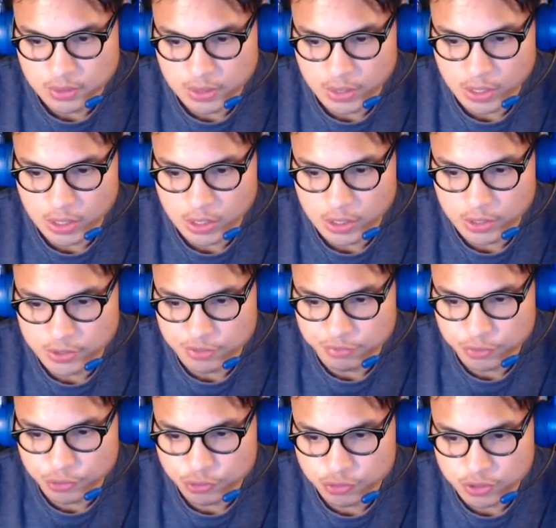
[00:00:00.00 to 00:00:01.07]
The
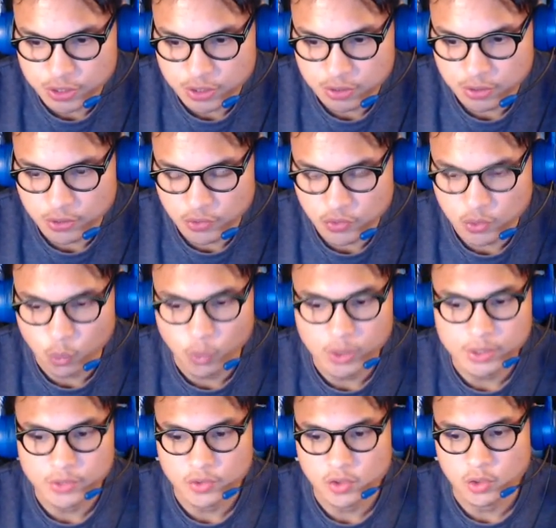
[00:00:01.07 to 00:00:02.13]
version here is the one
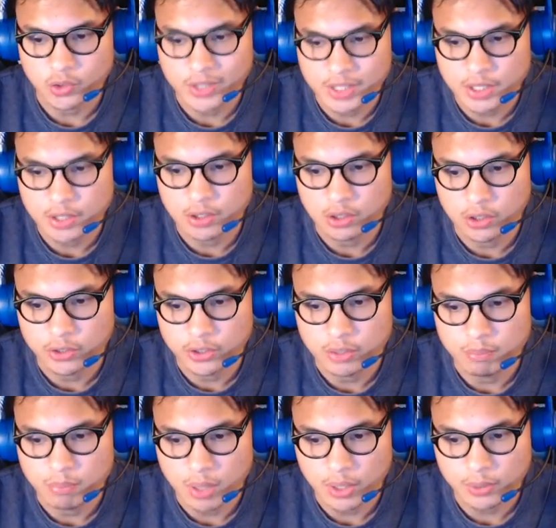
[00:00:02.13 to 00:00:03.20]
that's located on the
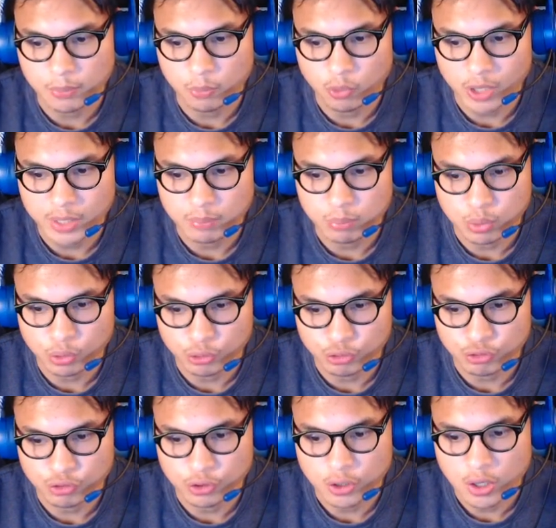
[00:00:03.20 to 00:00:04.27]
bottom right
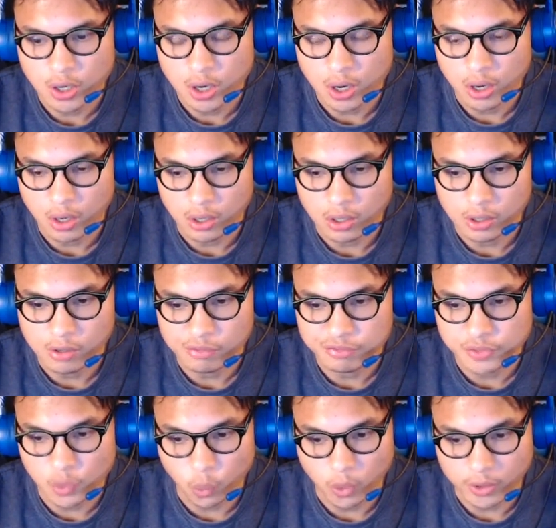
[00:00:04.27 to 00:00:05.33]
portion of
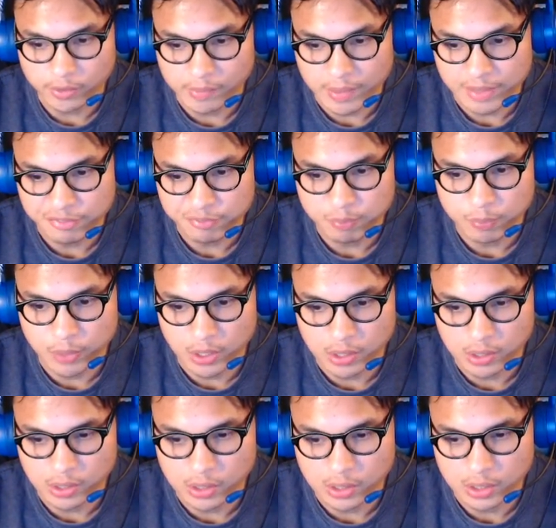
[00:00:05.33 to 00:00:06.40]
the
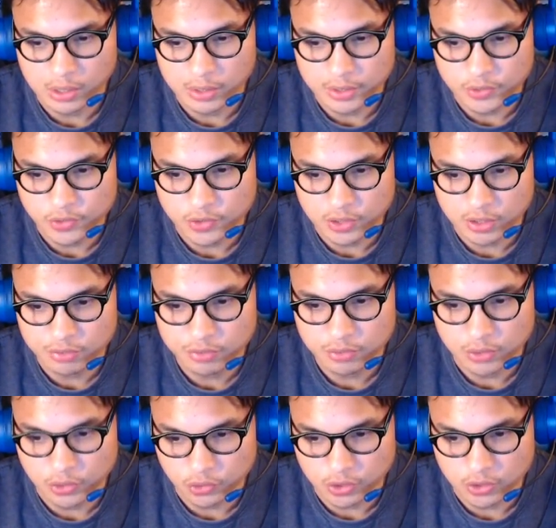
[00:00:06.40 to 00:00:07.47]
Warcraft itself,
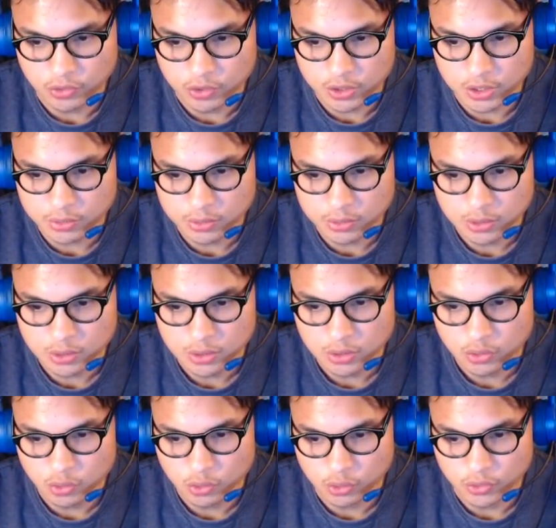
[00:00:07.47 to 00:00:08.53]
as you can see there.
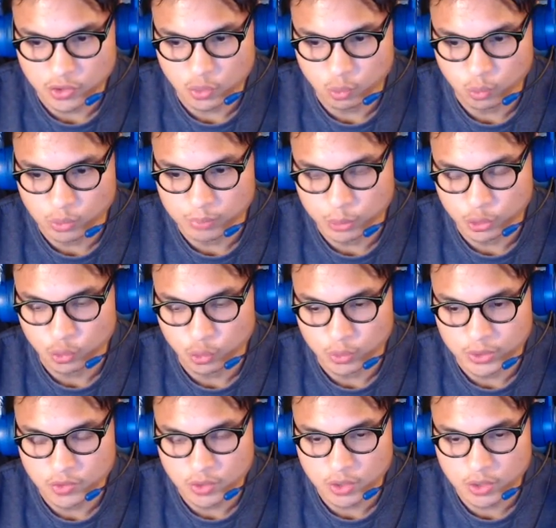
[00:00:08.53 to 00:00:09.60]
So it says
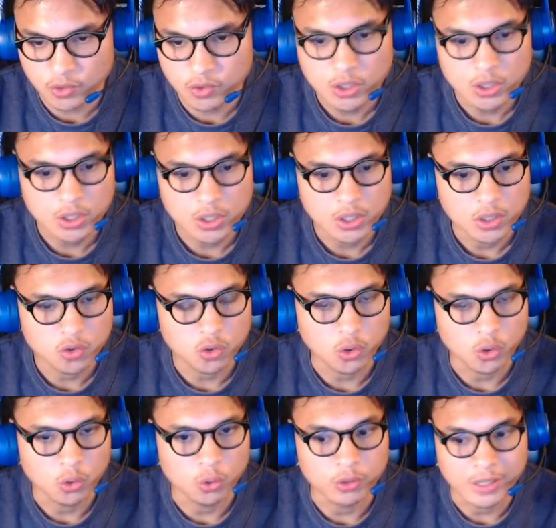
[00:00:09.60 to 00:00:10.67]
1.26,
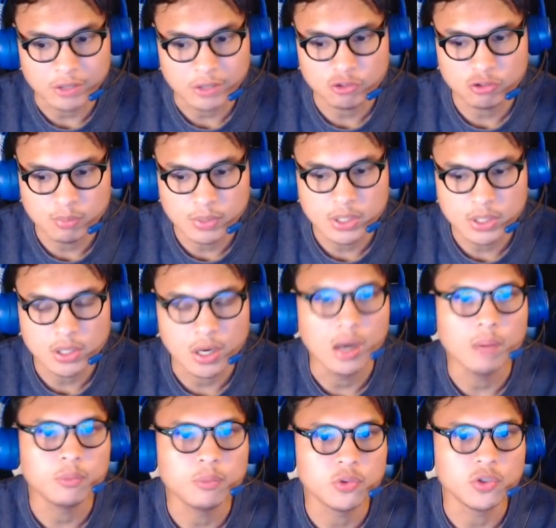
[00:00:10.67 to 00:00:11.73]
so that should be the
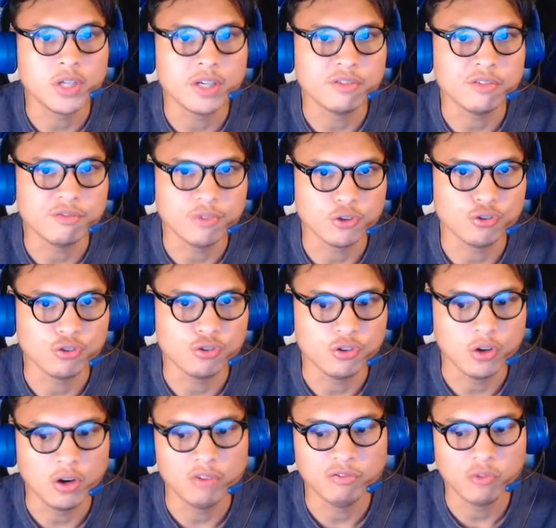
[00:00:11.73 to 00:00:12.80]
up-to-date version
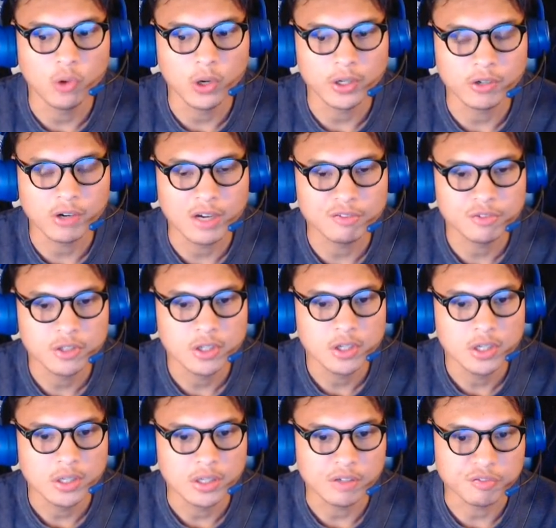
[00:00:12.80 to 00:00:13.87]
of Warcraft.
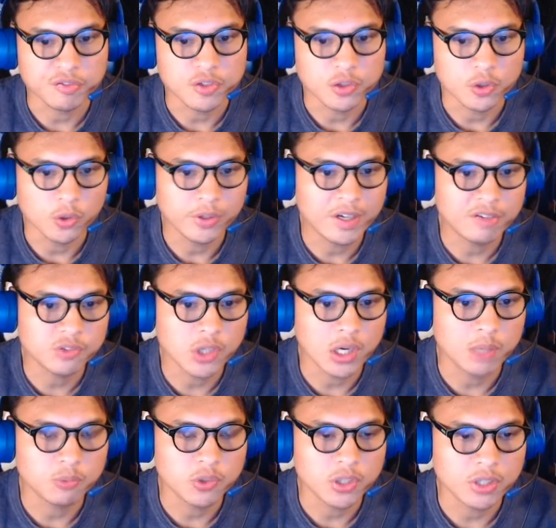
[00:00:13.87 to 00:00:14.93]
If you don't have the
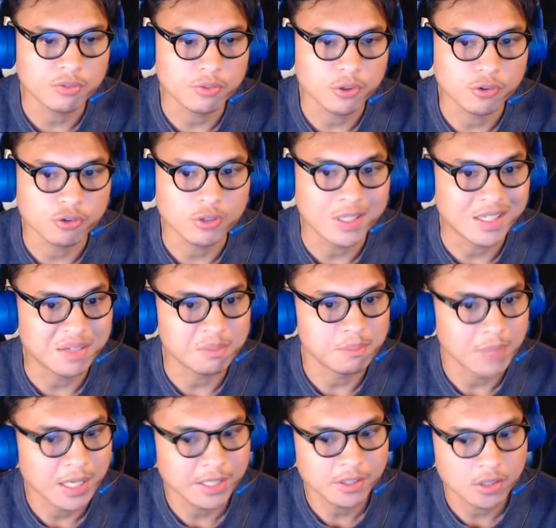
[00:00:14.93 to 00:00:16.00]
up-to-date version, it
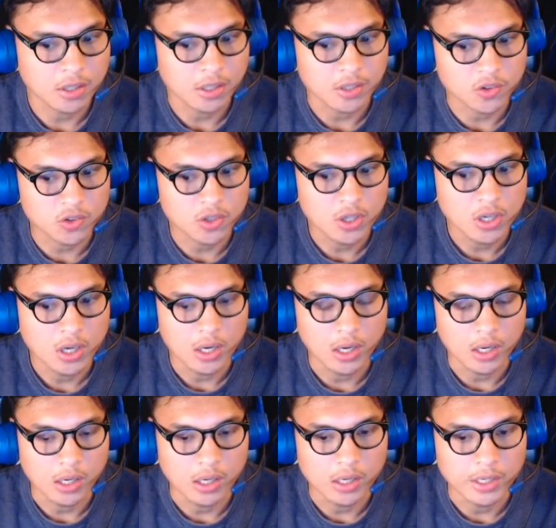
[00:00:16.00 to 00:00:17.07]
might cause
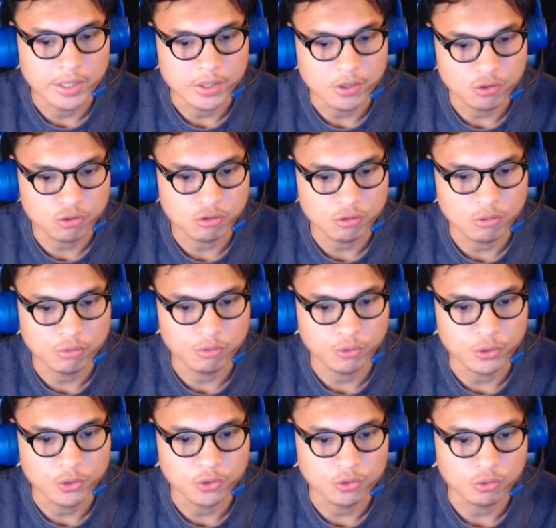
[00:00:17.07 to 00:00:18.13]
an issue for
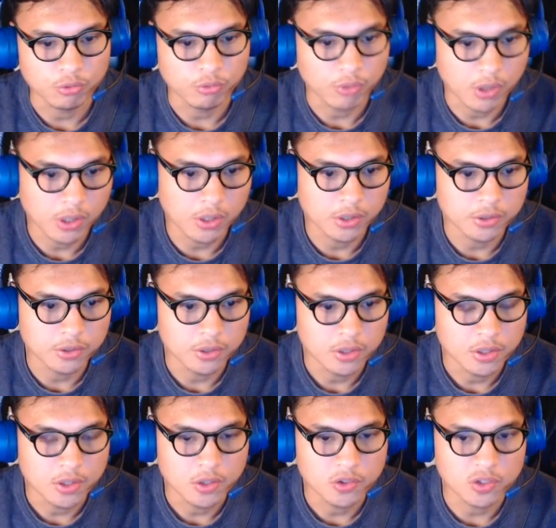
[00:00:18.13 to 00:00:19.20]
you to run
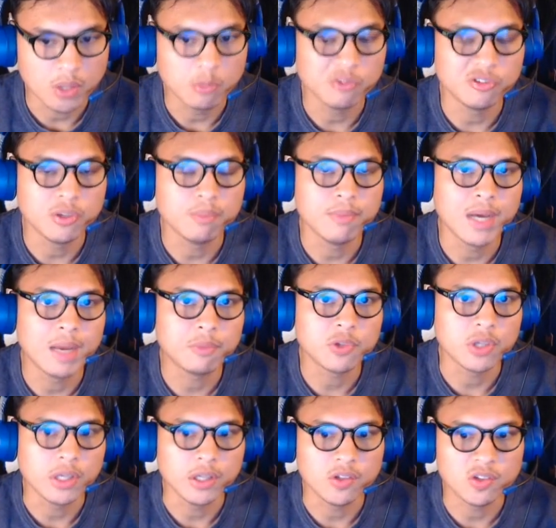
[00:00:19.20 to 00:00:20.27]
some of the maps
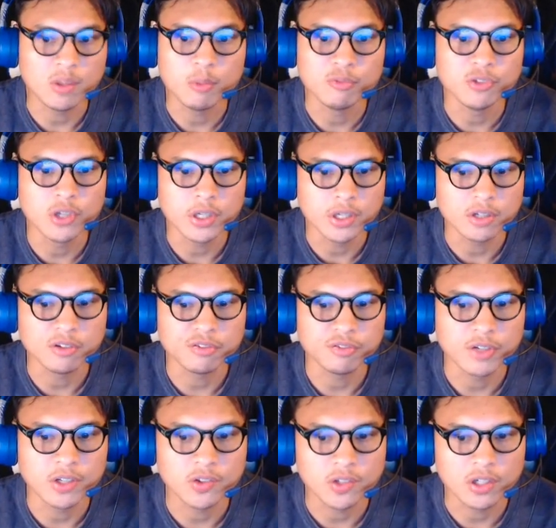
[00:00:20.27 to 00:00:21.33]
and some of the
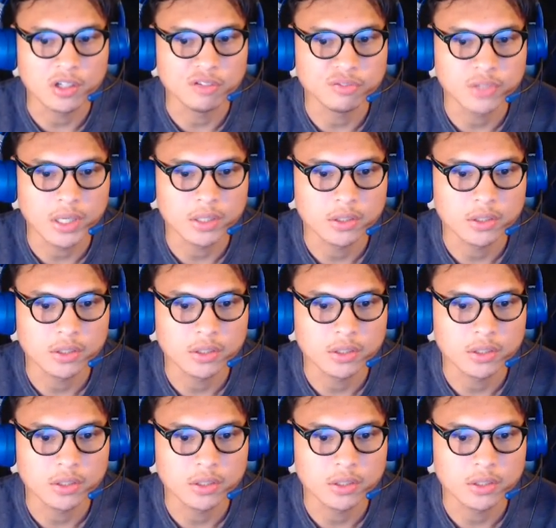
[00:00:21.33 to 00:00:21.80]
interface and all of that.